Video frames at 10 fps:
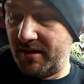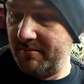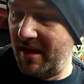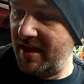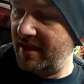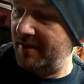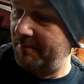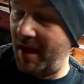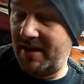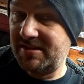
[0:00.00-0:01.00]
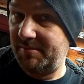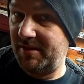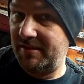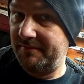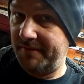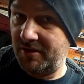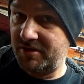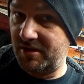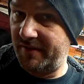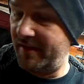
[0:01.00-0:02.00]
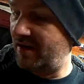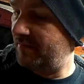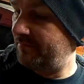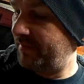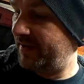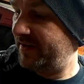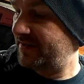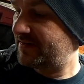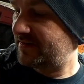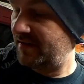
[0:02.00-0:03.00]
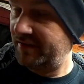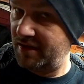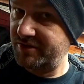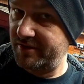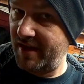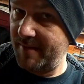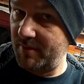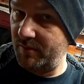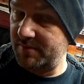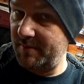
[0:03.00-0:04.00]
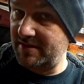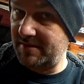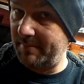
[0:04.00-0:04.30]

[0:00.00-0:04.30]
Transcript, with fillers: it may possibly function on there, but it is a larger diameter which means the